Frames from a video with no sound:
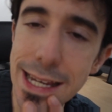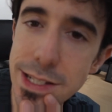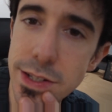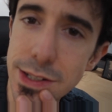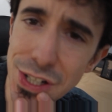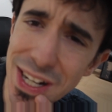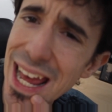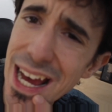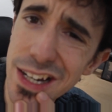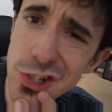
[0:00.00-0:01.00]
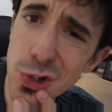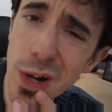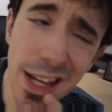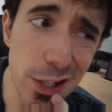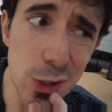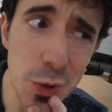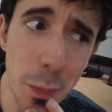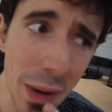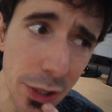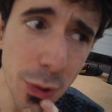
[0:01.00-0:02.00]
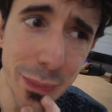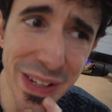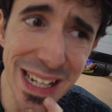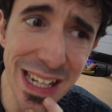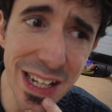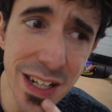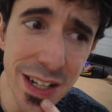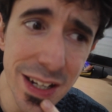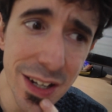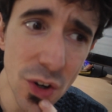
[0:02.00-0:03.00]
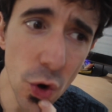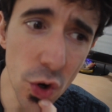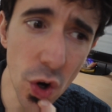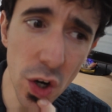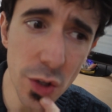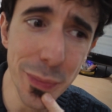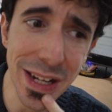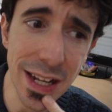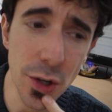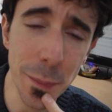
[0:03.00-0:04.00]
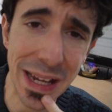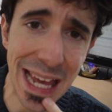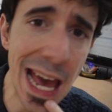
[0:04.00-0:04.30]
is, Hernan, should I use manual bidding or auto bidding on my